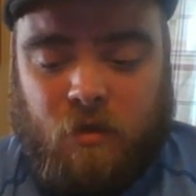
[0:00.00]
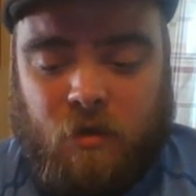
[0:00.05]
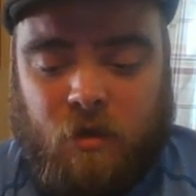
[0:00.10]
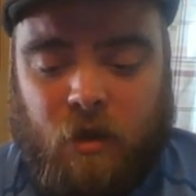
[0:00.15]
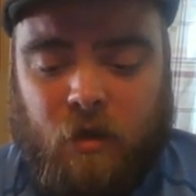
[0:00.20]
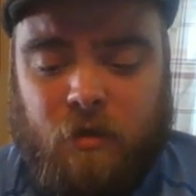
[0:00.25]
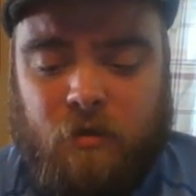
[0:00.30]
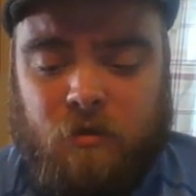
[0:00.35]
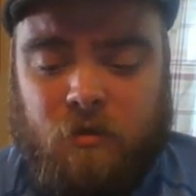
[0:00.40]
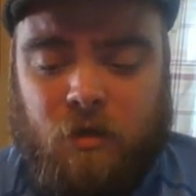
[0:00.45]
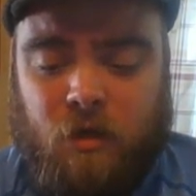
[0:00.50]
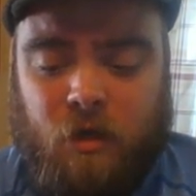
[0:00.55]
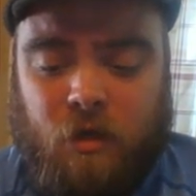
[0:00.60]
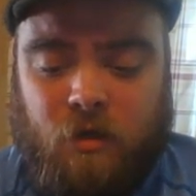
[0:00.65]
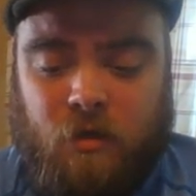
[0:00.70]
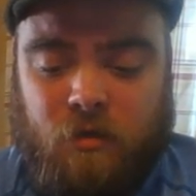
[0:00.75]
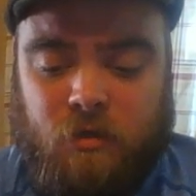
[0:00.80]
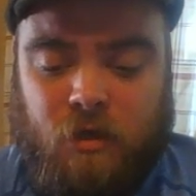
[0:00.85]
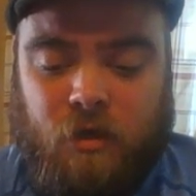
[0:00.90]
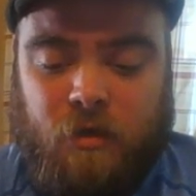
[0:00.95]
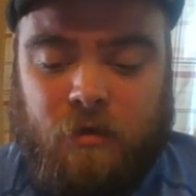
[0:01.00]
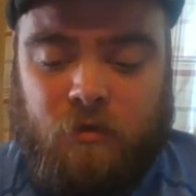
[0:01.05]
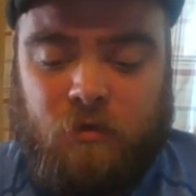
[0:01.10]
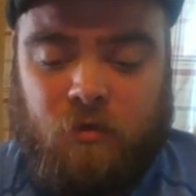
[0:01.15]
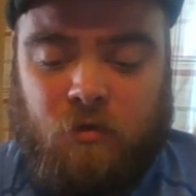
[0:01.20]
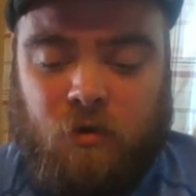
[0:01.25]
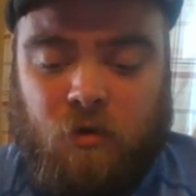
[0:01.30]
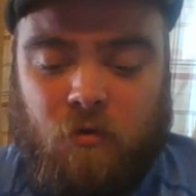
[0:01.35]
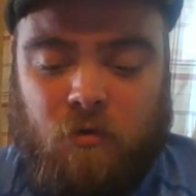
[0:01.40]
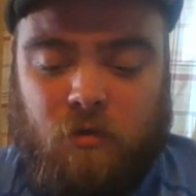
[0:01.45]
As
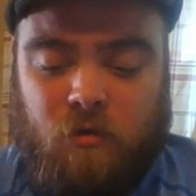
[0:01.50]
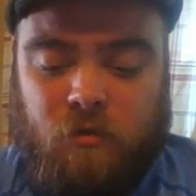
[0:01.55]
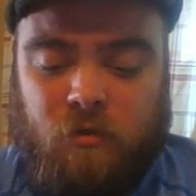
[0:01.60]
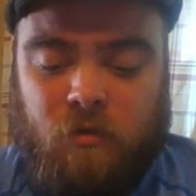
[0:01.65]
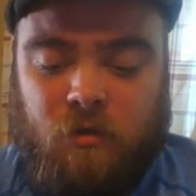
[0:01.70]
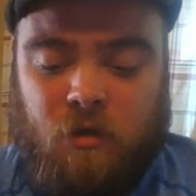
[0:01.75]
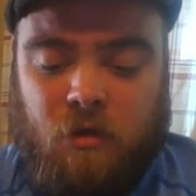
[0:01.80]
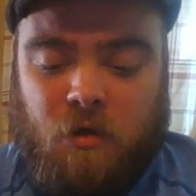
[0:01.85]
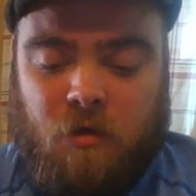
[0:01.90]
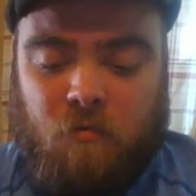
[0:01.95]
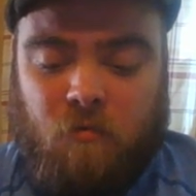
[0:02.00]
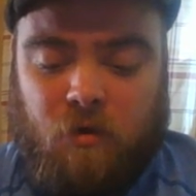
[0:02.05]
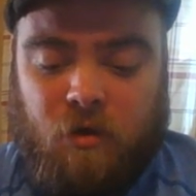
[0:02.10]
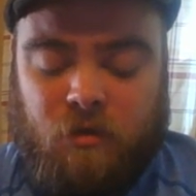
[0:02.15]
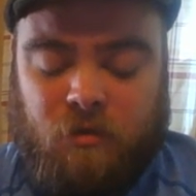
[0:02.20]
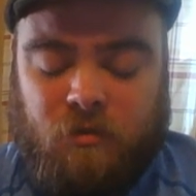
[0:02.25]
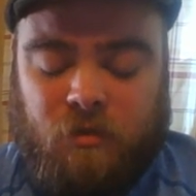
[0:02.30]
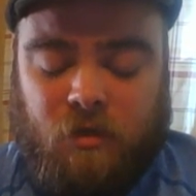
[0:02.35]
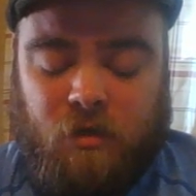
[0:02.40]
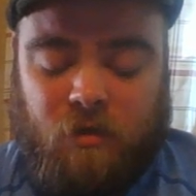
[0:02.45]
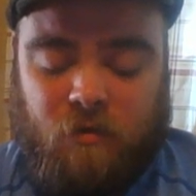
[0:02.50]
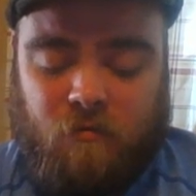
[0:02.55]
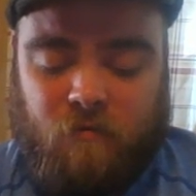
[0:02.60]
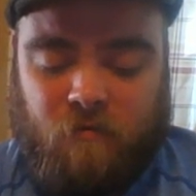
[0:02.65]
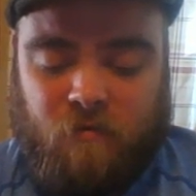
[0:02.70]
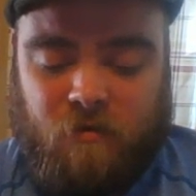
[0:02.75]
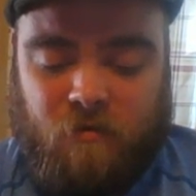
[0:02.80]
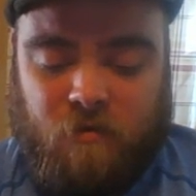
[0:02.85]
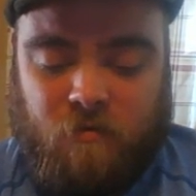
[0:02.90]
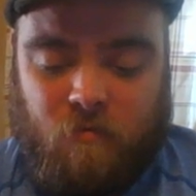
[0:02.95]
you notice, when I say
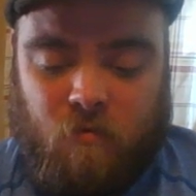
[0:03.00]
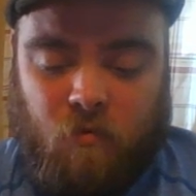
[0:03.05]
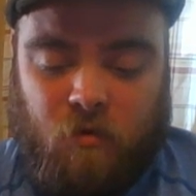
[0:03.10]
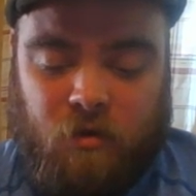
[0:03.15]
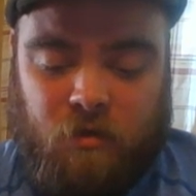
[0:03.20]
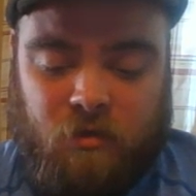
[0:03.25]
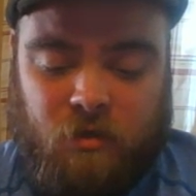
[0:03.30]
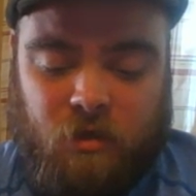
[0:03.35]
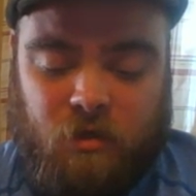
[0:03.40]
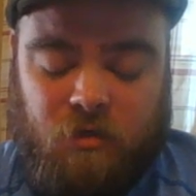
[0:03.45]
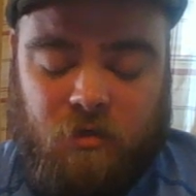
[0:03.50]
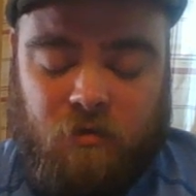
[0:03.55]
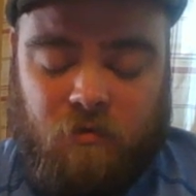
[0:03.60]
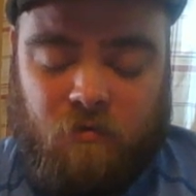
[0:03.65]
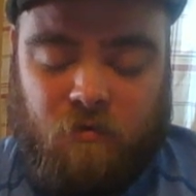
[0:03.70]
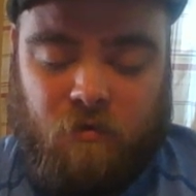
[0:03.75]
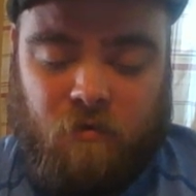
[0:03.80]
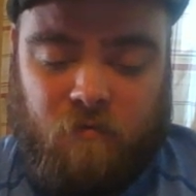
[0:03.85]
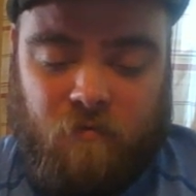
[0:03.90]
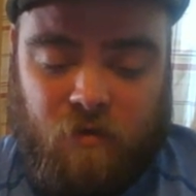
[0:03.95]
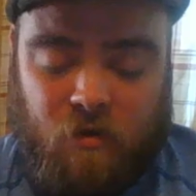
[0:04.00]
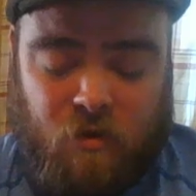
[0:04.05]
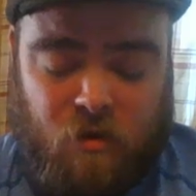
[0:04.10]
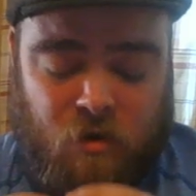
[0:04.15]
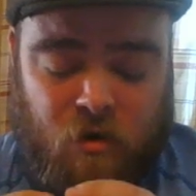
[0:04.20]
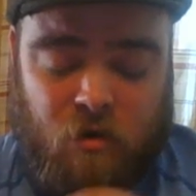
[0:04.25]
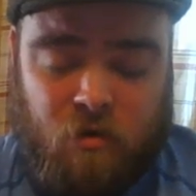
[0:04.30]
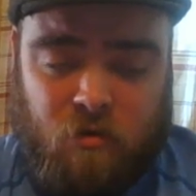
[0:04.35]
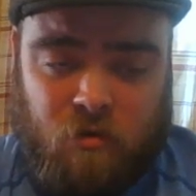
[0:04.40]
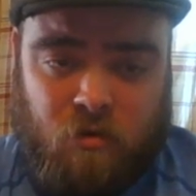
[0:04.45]
the orientation of the
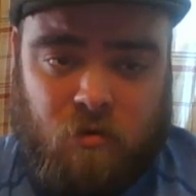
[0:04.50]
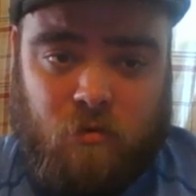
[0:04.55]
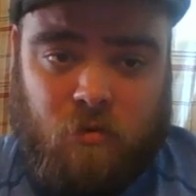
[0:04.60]
odd